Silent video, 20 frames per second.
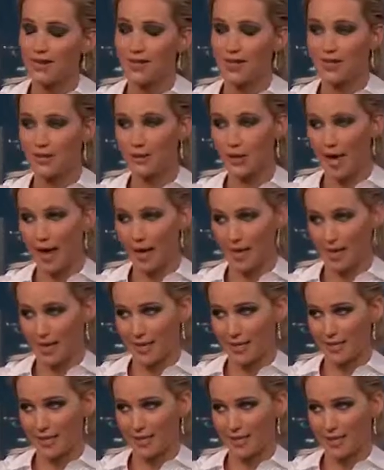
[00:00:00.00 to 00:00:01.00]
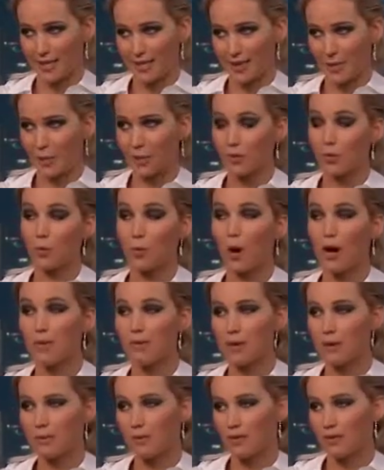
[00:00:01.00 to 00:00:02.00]
a desert island with one
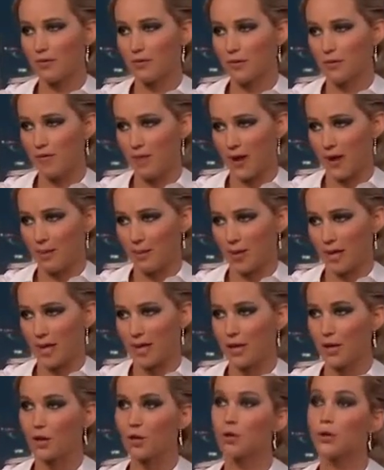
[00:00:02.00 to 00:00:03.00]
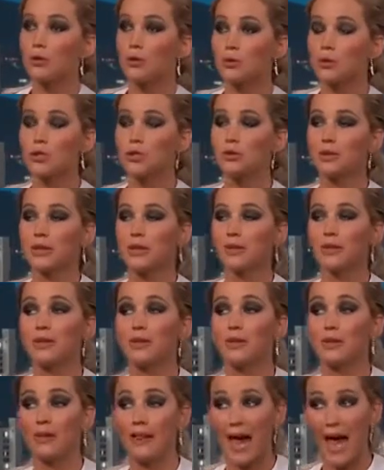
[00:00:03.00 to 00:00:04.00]
member of your family, who would you
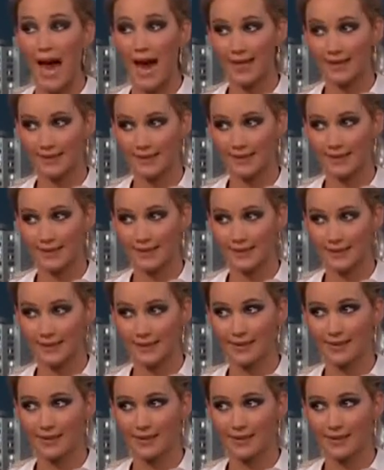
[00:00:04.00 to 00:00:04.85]
kill last?